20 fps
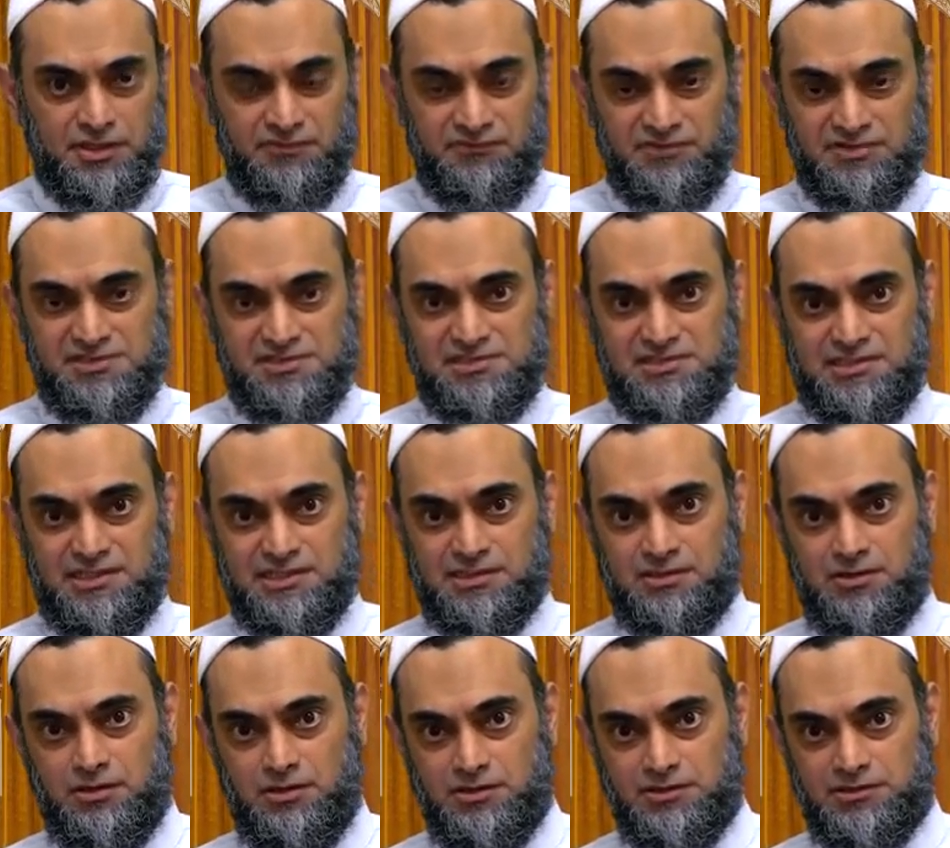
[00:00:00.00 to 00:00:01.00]
which is like
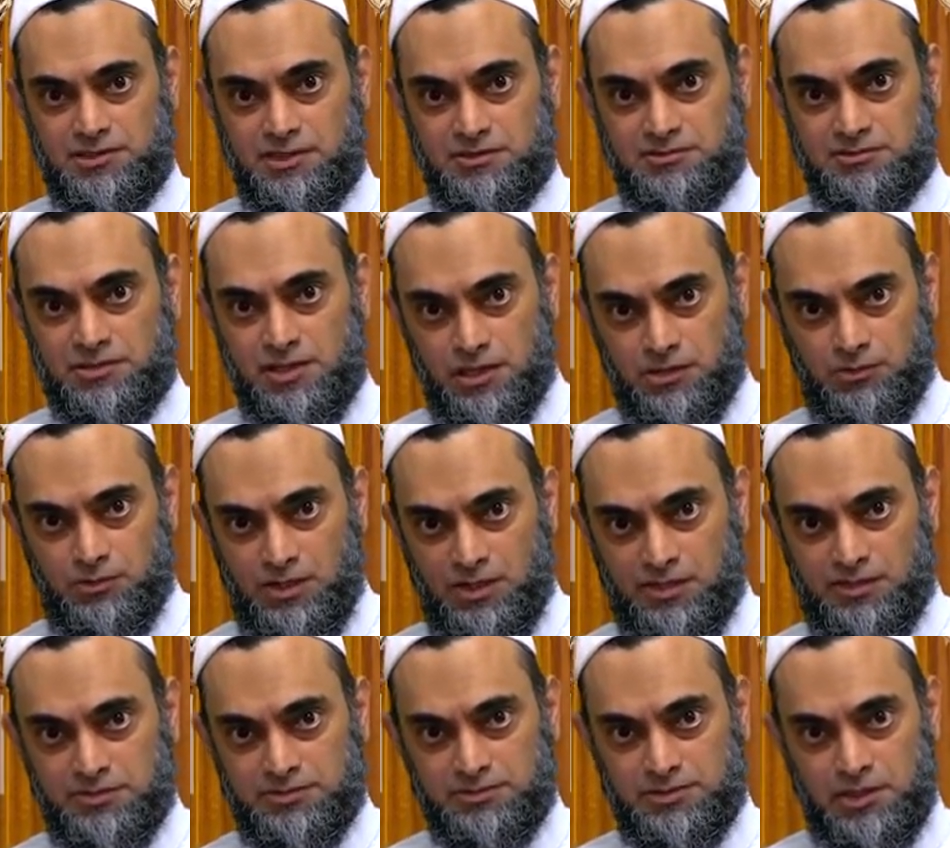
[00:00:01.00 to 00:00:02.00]
called a taqwa.